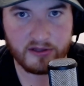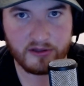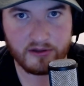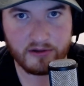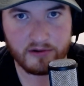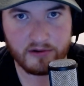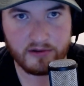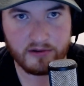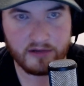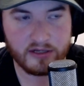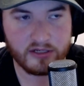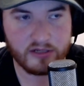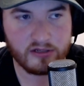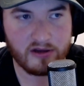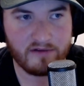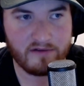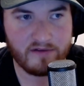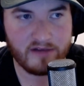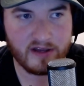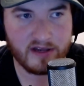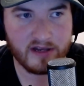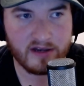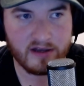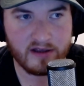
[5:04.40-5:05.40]
enjoyed
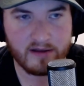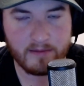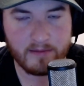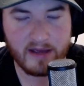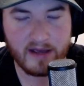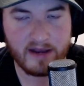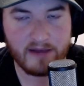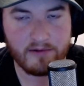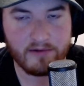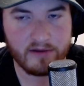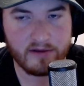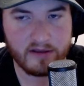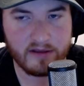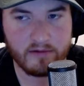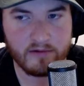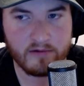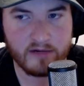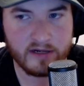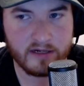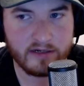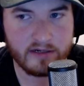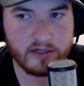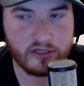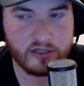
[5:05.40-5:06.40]
Vietnam. I really
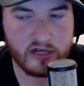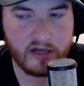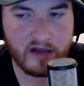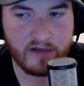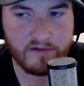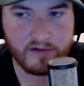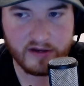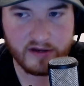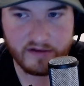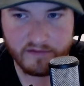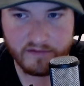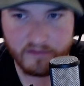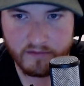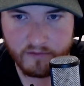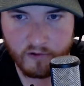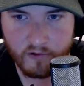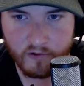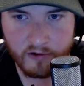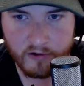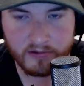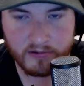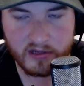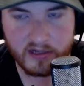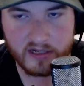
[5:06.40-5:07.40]
wanted to travel to even more
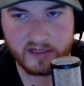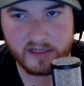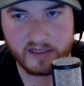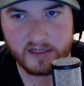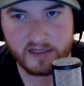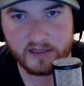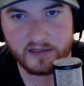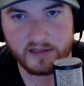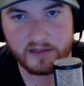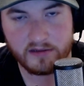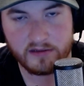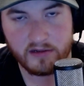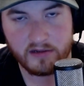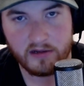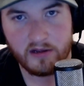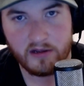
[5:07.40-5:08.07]
places.